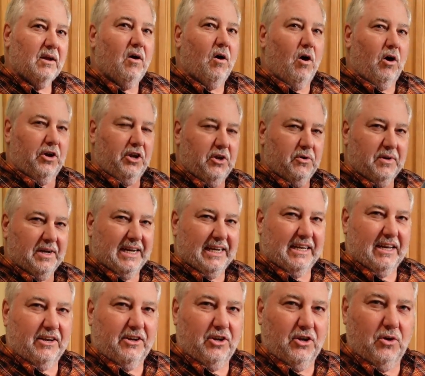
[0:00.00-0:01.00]
all you need
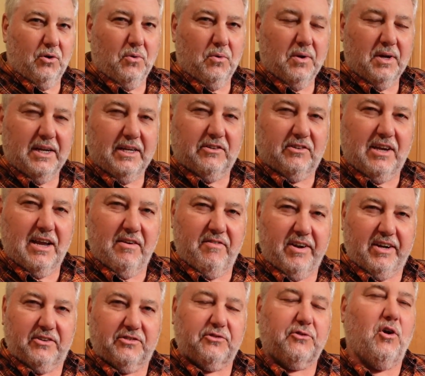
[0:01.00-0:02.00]
to do is give
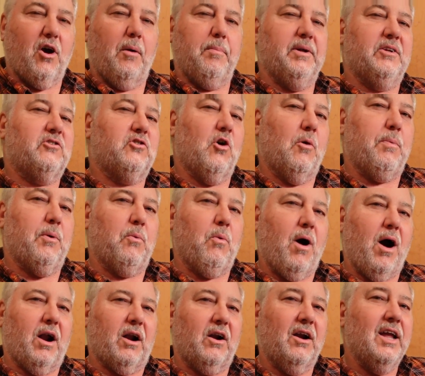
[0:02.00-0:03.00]
it a scrub in soap and
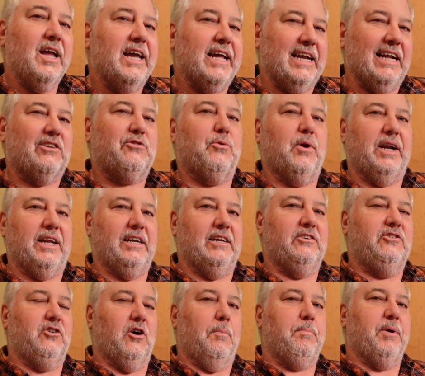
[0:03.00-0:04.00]
water and it's ready to
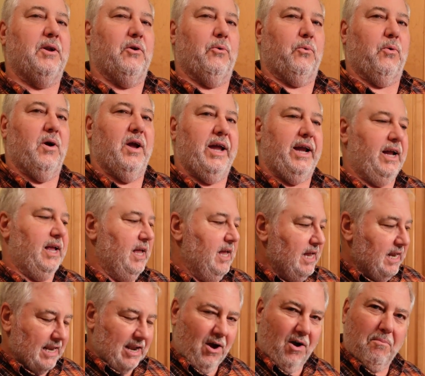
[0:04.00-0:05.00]
jump in the ring.
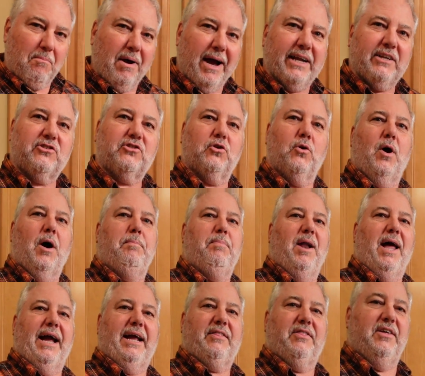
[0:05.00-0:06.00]
Now it might show up like